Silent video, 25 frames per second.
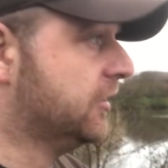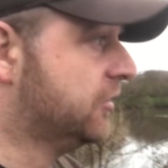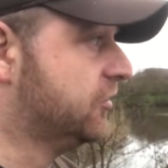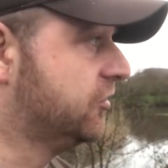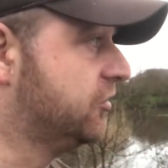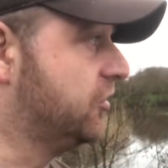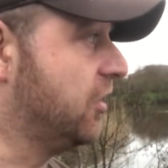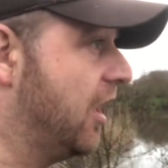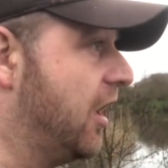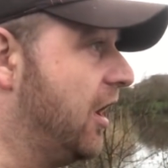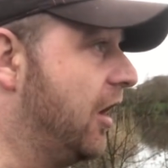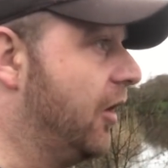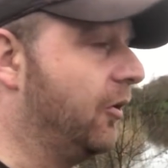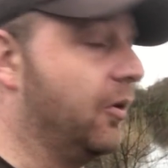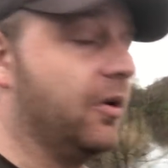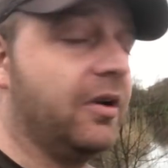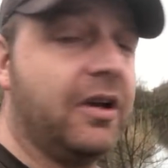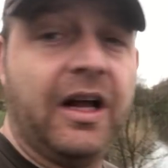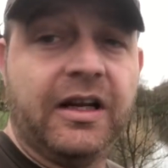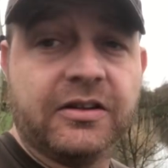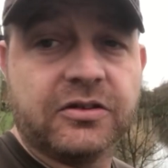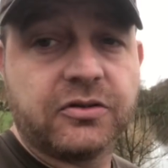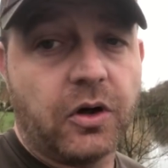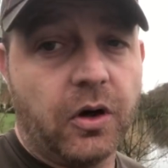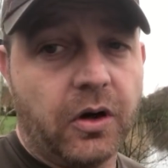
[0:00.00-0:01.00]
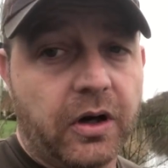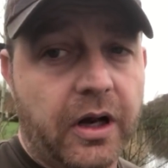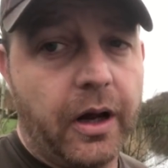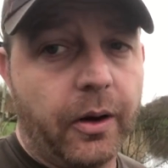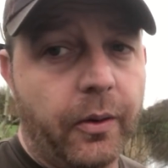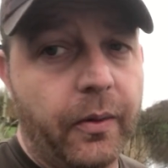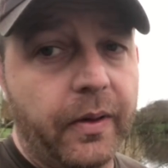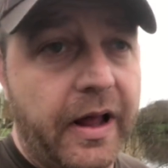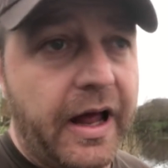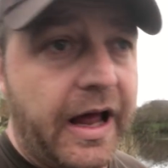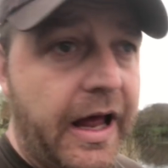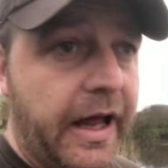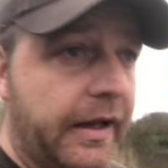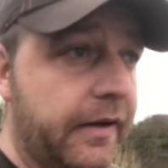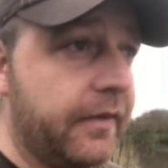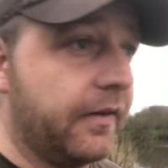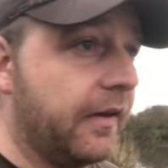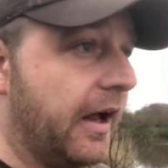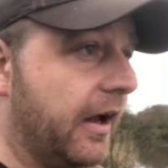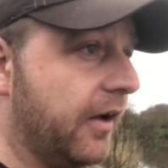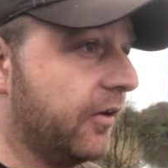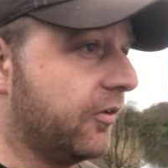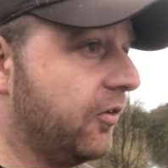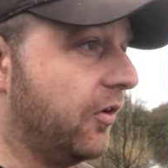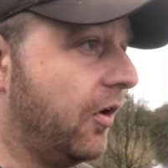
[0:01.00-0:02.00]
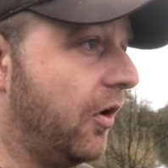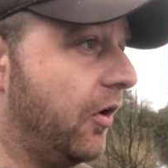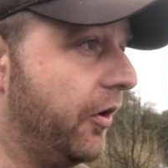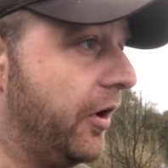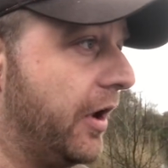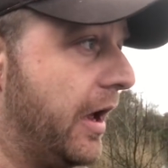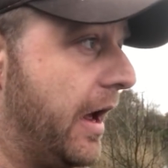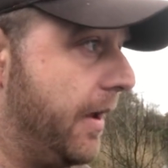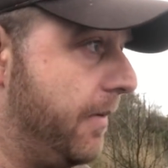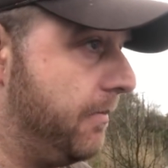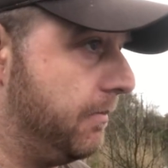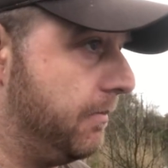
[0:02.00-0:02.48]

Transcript: So that's gone out there. That's on